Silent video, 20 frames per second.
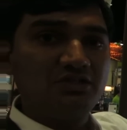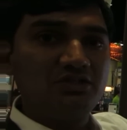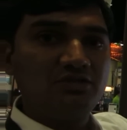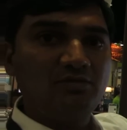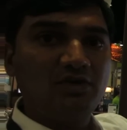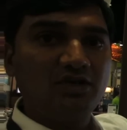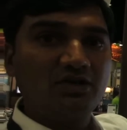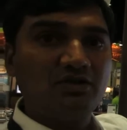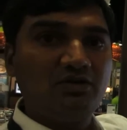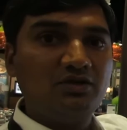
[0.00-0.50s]

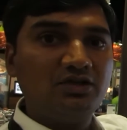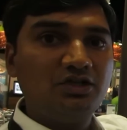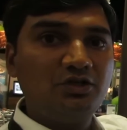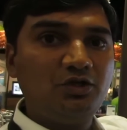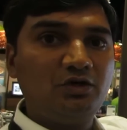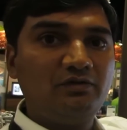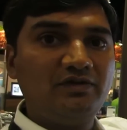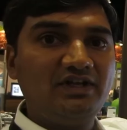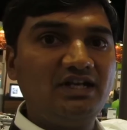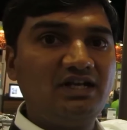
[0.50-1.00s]
tomorrow, you
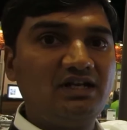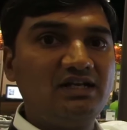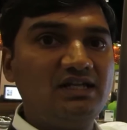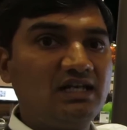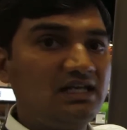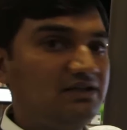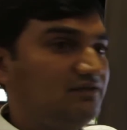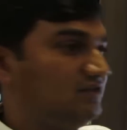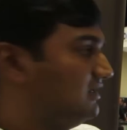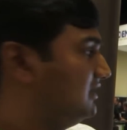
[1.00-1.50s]
know very
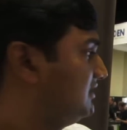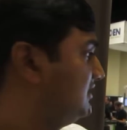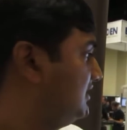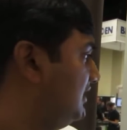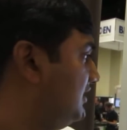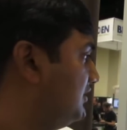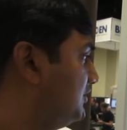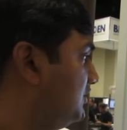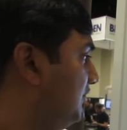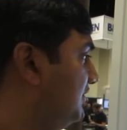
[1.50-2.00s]
clearly whether it's
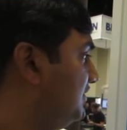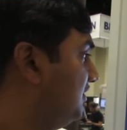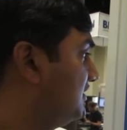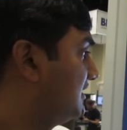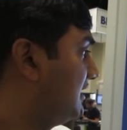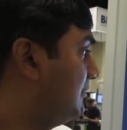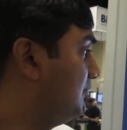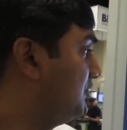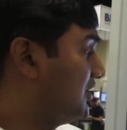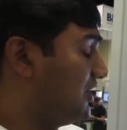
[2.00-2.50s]
an issue with this
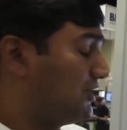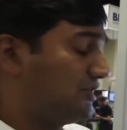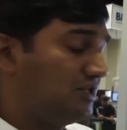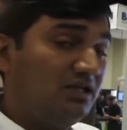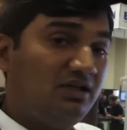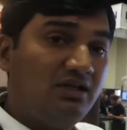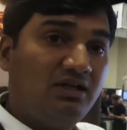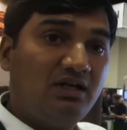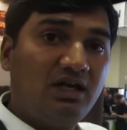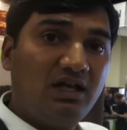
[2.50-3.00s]

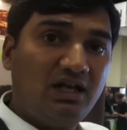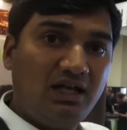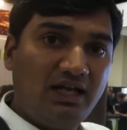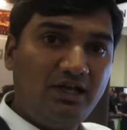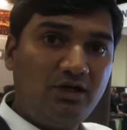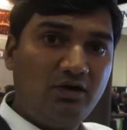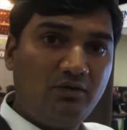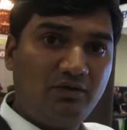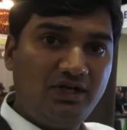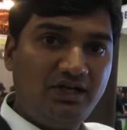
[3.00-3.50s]
communication
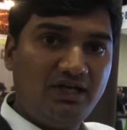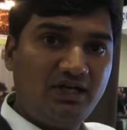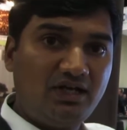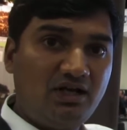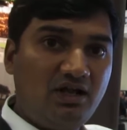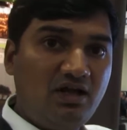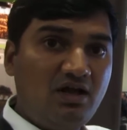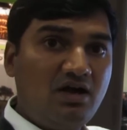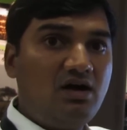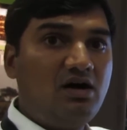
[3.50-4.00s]
link over here,
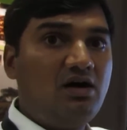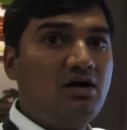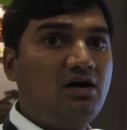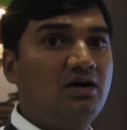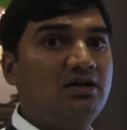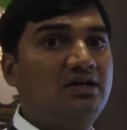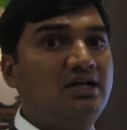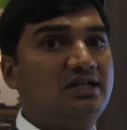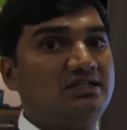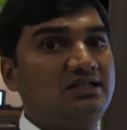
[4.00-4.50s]

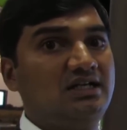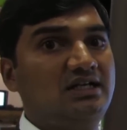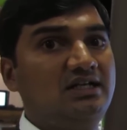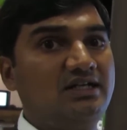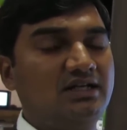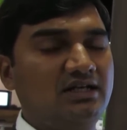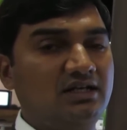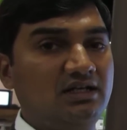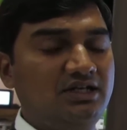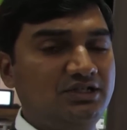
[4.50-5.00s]
or it is an
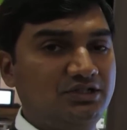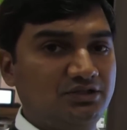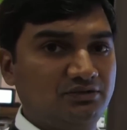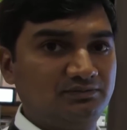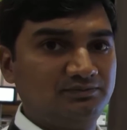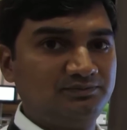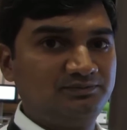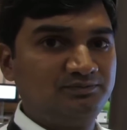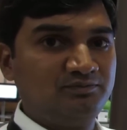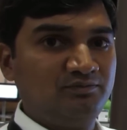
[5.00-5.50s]
electrical issue.
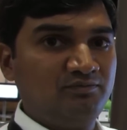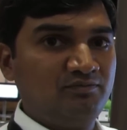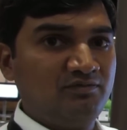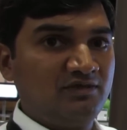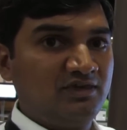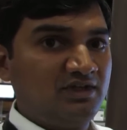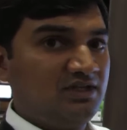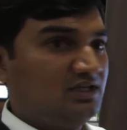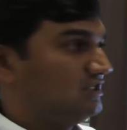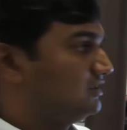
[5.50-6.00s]

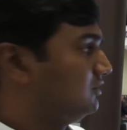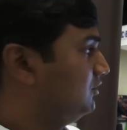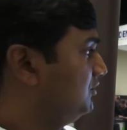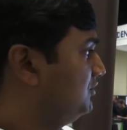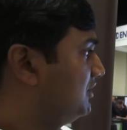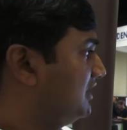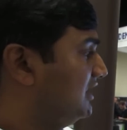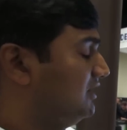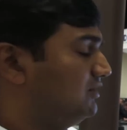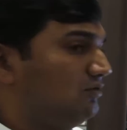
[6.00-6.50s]
So
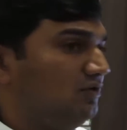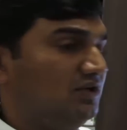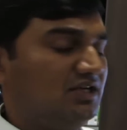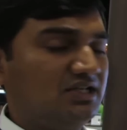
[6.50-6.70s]
you can do a